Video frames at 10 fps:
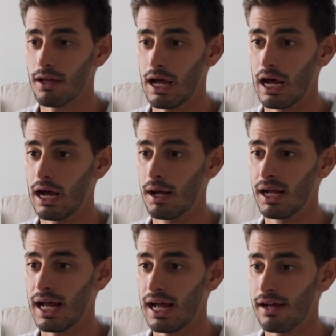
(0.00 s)

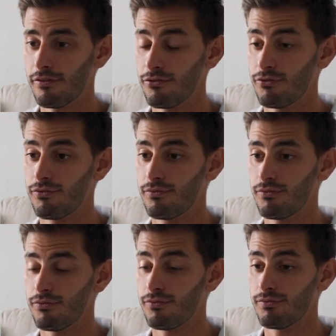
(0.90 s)
I
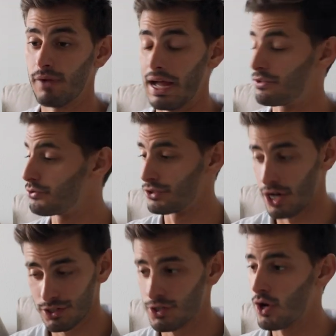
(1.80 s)
do
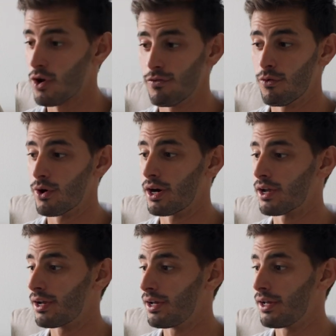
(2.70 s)
not talk of
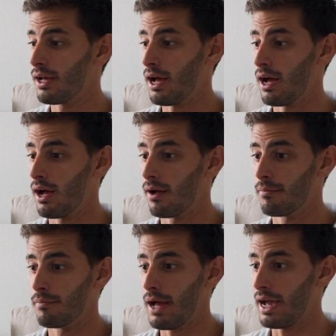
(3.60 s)
work.
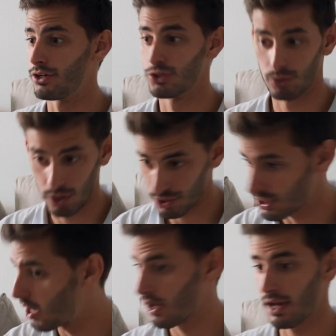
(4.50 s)
I do not
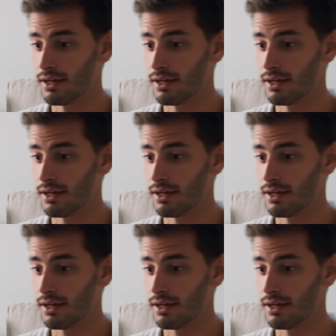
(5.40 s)
talk